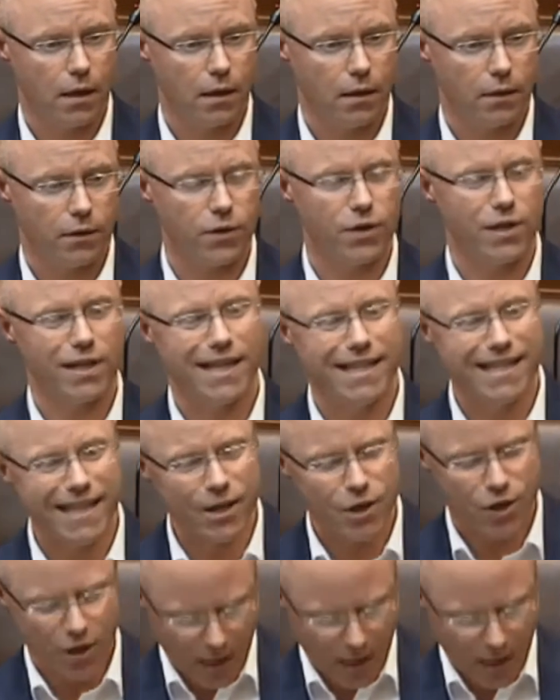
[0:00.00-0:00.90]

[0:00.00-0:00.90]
There's an additional